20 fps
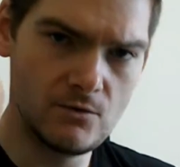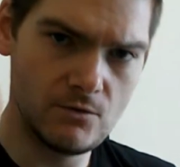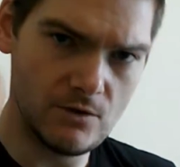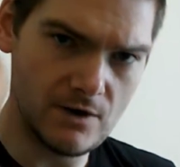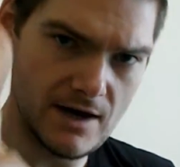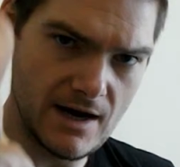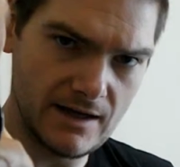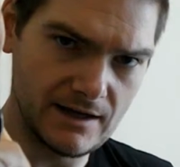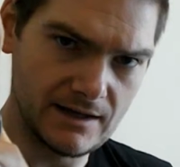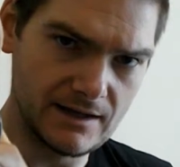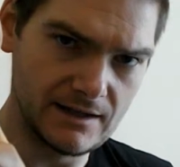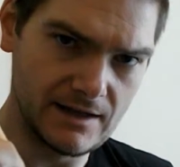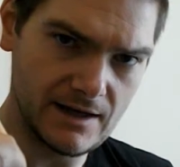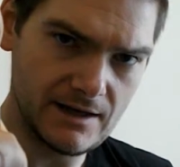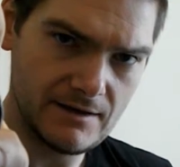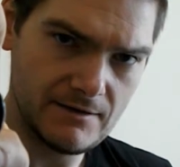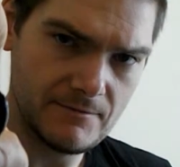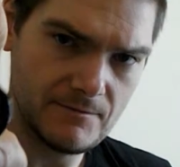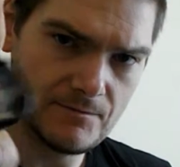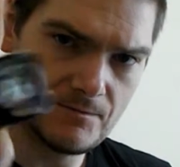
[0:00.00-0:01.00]
one LED,
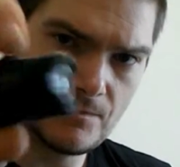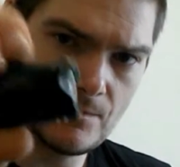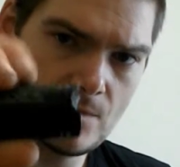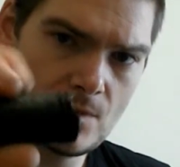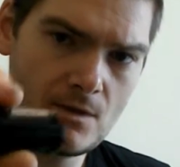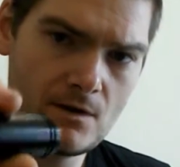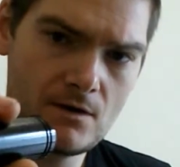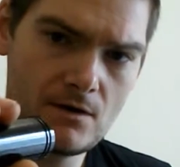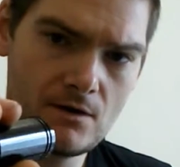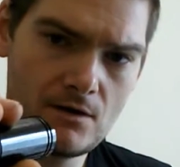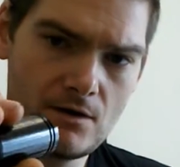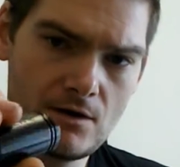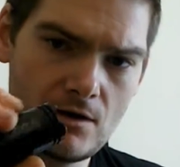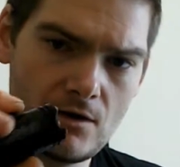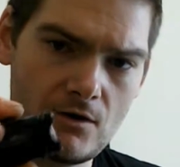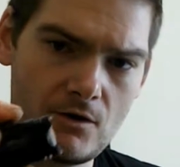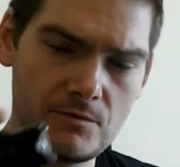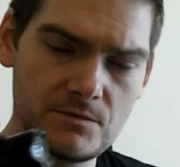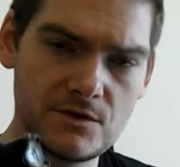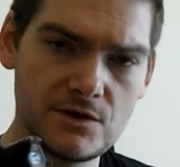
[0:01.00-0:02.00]

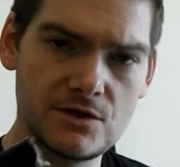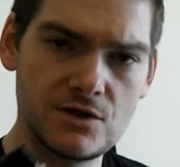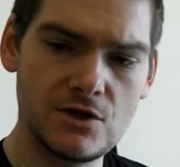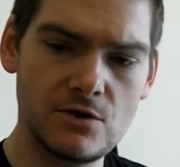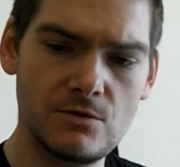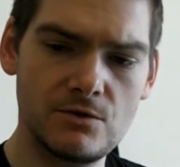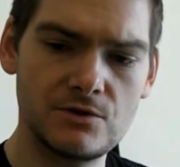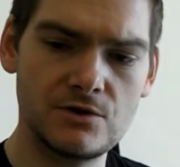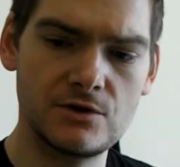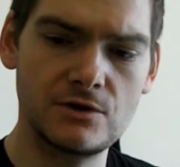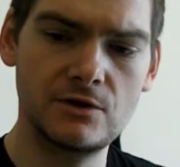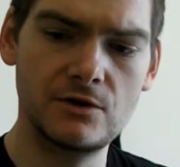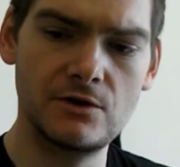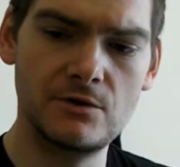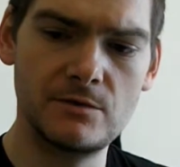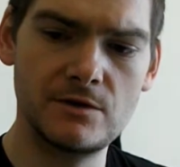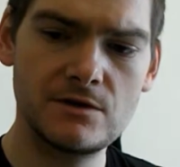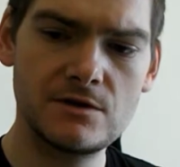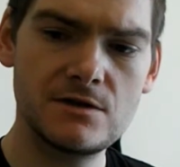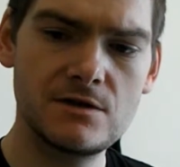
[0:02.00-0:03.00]
up to 200
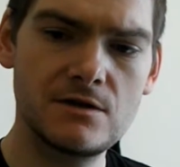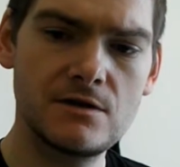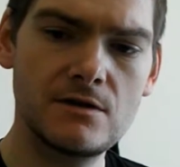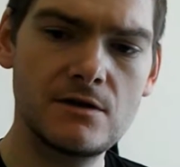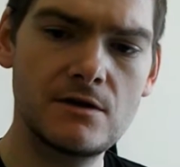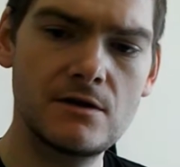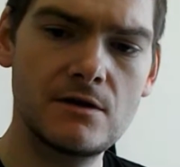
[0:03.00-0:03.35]
lumens.